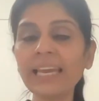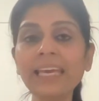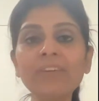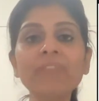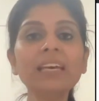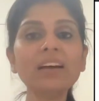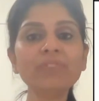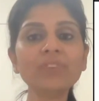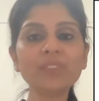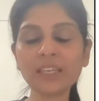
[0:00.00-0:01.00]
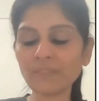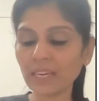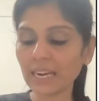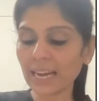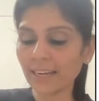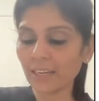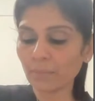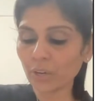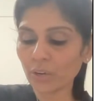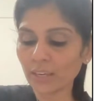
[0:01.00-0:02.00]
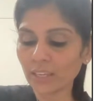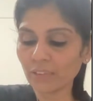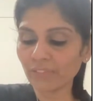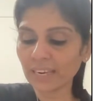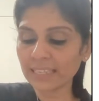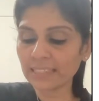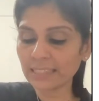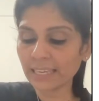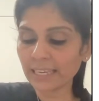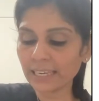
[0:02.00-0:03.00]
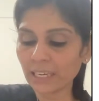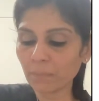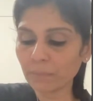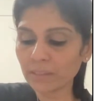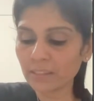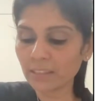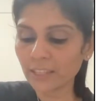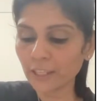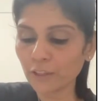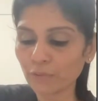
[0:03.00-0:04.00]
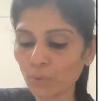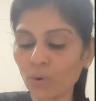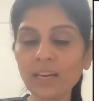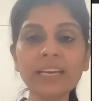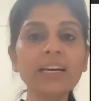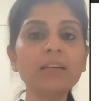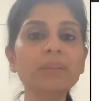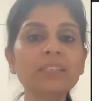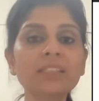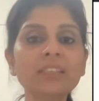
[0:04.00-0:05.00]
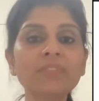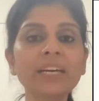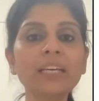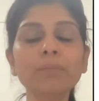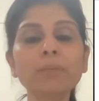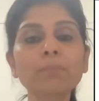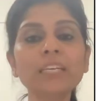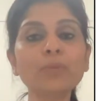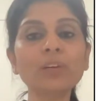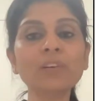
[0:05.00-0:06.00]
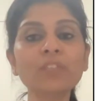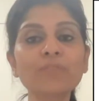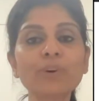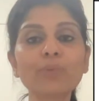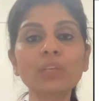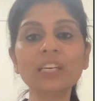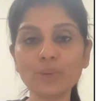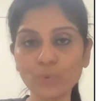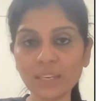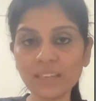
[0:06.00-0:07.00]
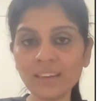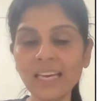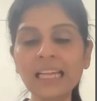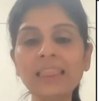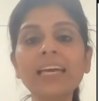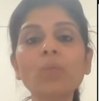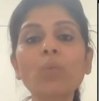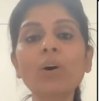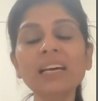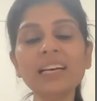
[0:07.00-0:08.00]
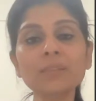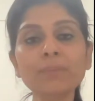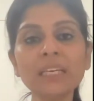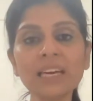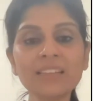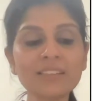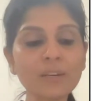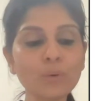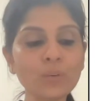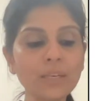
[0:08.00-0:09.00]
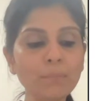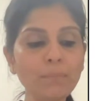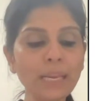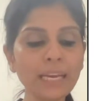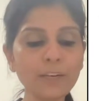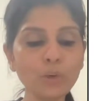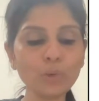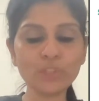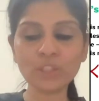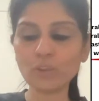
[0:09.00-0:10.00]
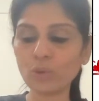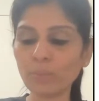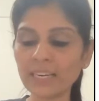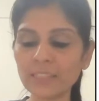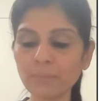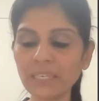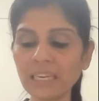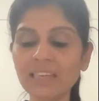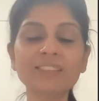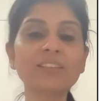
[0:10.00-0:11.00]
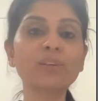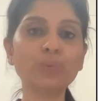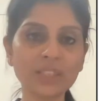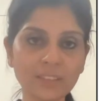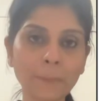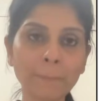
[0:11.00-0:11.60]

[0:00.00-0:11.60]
even after 3 week antibiotic if less than 10 percentage of orally administered vitamin B12 is found in urine then what has been excluded blind loop syndrome has been excluded